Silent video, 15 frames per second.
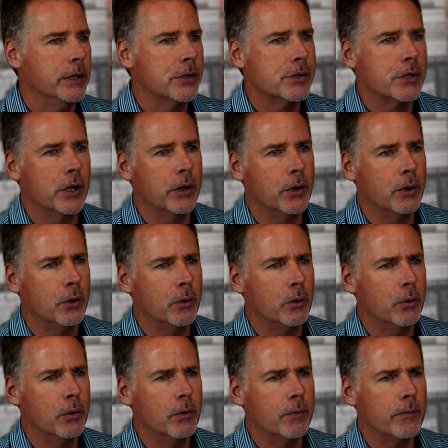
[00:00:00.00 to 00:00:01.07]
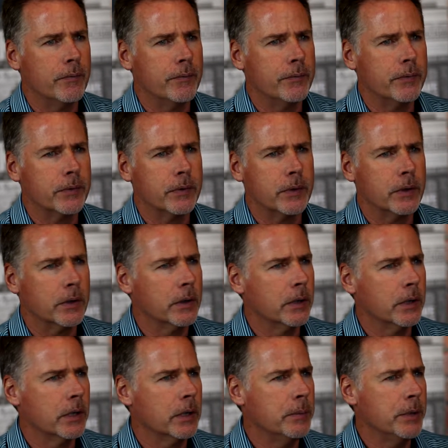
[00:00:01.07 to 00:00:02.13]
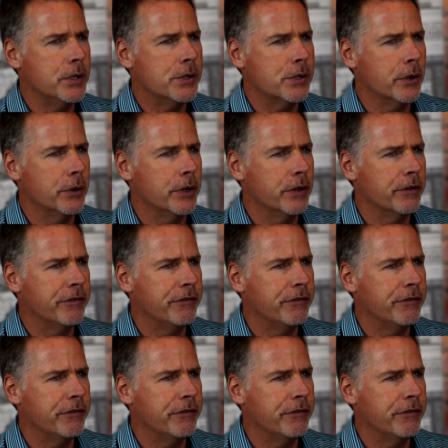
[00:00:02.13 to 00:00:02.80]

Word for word: So let me show you the